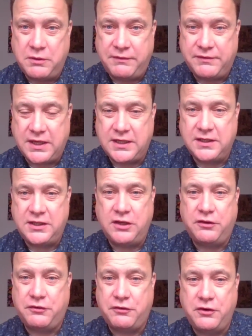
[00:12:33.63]
We've taken
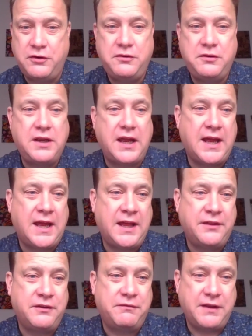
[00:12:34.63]
you through
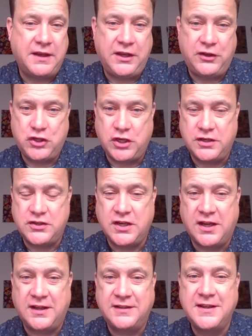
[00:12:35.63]
the
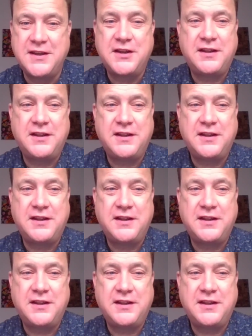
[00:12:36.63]
churchyard,